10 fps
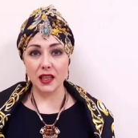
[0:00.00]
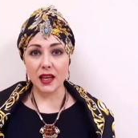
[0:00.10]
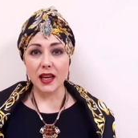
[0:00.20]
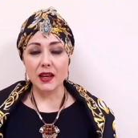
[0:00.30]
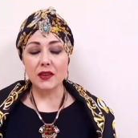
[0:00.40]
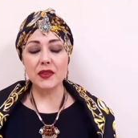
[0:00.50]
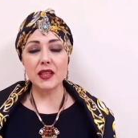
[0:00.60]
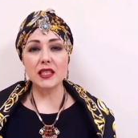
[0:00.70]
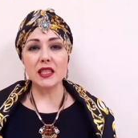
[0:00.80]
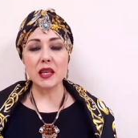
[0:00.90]
prayer
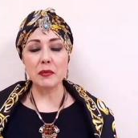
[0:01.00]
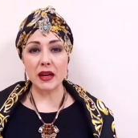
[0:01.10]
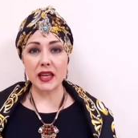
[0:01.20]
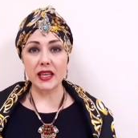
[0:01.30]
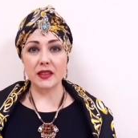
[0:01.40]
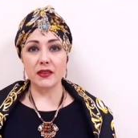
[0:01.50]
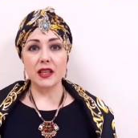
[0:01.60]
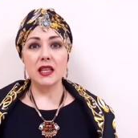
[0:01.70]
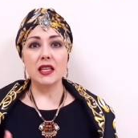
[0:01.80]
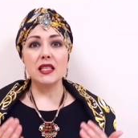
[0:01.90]
for the whole
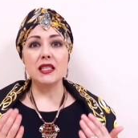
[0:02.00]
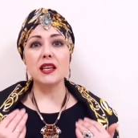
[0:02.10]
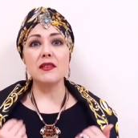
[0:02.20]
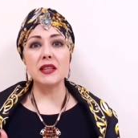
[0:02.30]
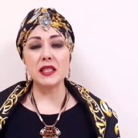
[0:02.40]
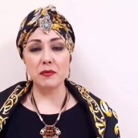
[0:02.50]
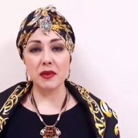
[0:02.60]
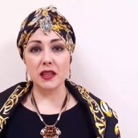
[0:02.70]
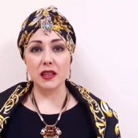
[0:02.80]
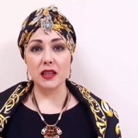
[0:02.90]
world,
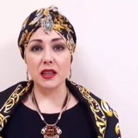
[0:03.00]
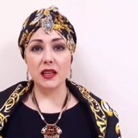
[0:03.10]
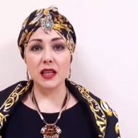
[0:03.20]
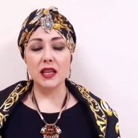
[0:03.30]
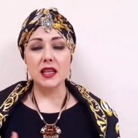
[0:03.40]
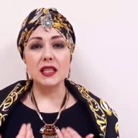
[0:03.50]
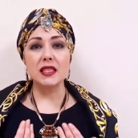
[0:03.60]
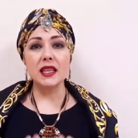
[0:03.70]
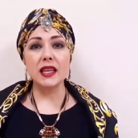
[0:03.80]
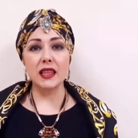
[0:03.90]
for China,
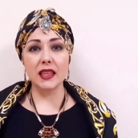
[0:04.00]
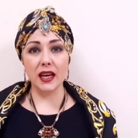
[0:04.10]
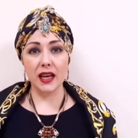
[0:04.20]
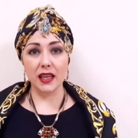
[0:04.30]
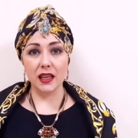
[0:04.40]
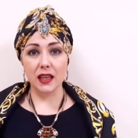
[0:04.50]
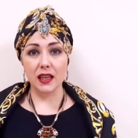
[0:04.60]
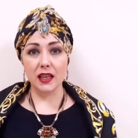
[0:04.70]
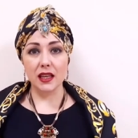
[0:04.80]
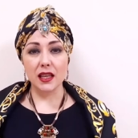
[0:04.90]
for those
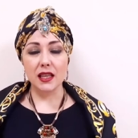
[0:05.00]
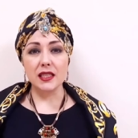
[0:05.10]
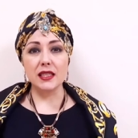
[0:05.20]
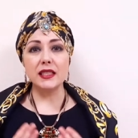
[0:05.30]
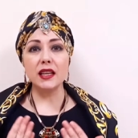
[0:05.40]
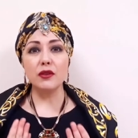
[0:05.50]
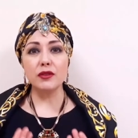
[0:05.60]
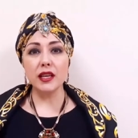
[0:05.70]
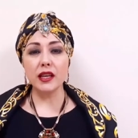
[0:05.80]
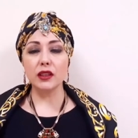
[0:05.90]
people
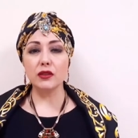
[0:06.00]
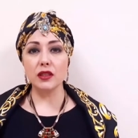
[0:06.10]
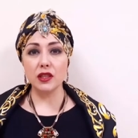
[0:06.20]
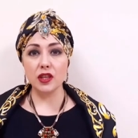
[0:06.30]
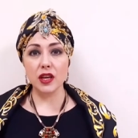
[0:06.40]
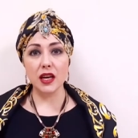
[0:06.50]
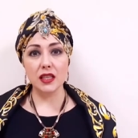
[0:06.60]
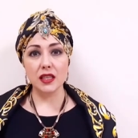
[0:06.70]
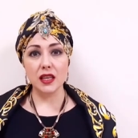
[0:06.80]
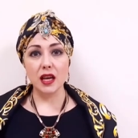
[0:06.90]
who have now been
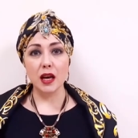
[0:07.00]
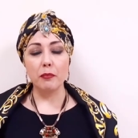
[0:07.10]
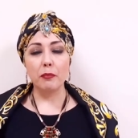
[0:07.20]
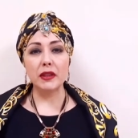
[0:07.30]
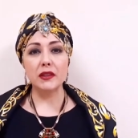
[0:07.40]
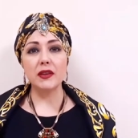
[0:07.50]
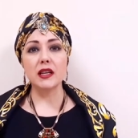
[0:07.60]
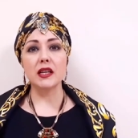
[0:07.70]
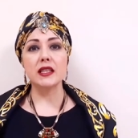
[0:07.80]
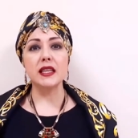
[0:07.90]
exposed to this
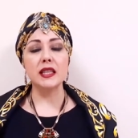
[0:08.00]
virus.